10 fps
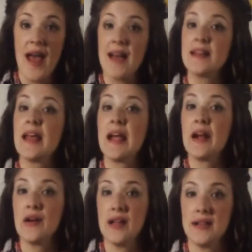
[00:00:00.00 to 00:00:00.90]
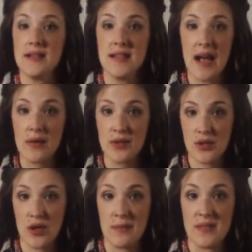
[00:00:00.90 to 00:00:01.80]
and carried
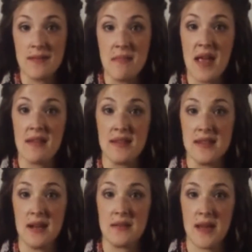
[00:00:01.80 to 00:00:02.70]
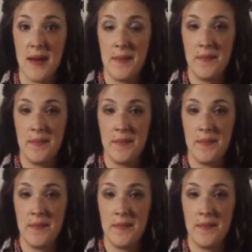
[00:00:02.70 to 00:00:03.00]
downstream to make the delta.